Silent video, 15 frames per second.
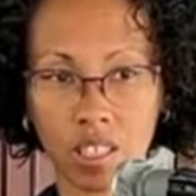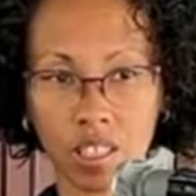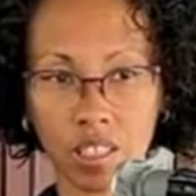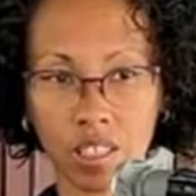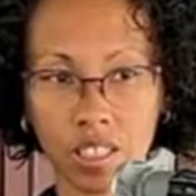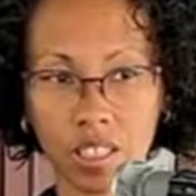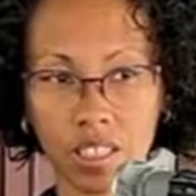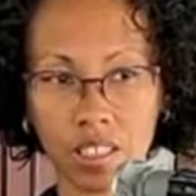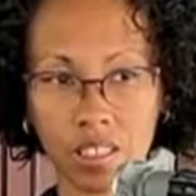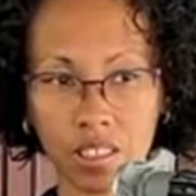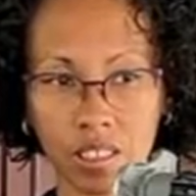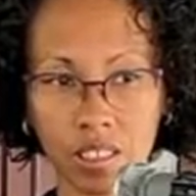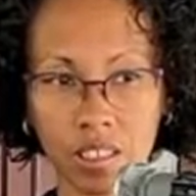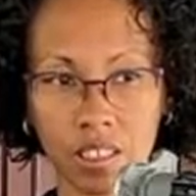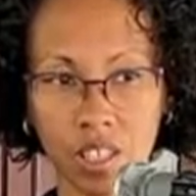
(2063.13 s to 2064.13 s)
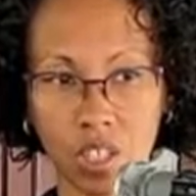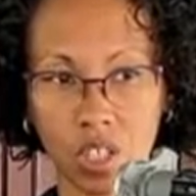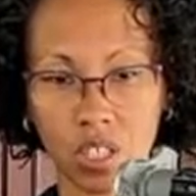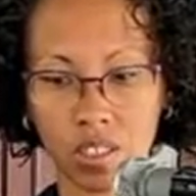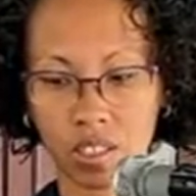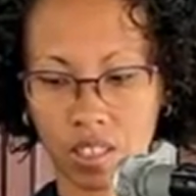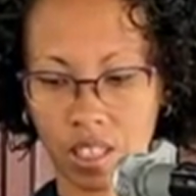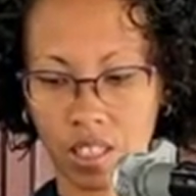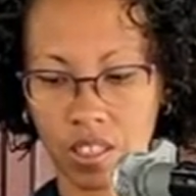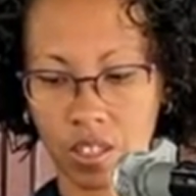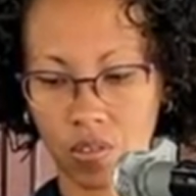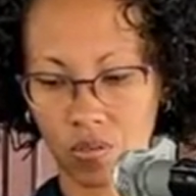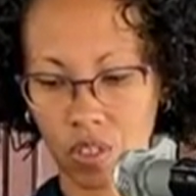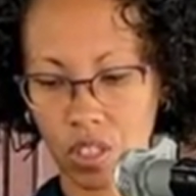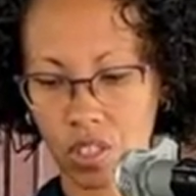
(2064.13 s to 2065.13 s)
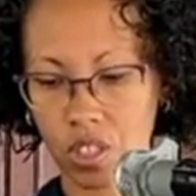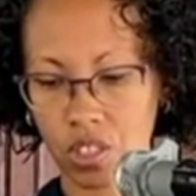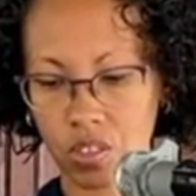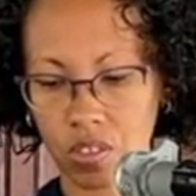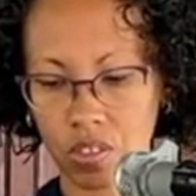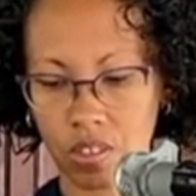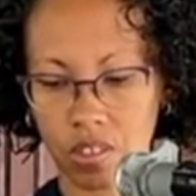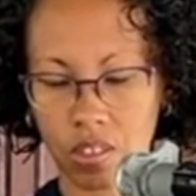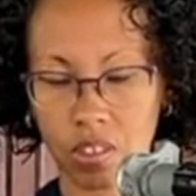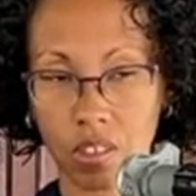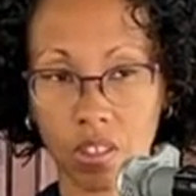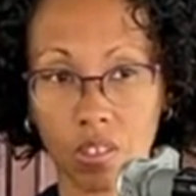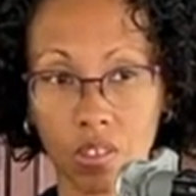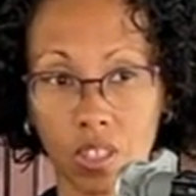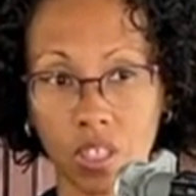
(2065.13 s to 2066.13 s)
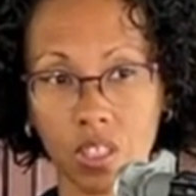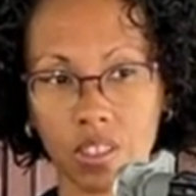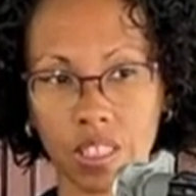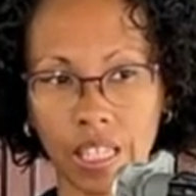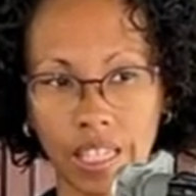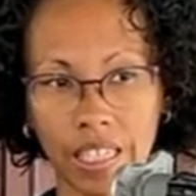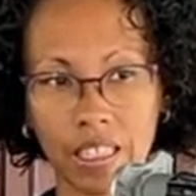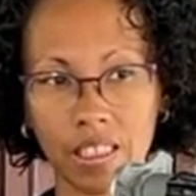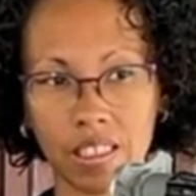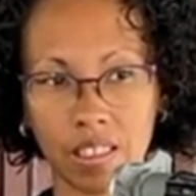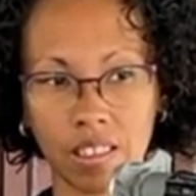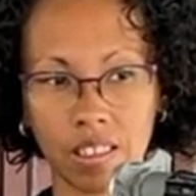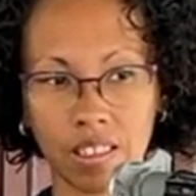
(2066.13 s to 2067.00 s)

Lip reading: sees God's intervention or God's hand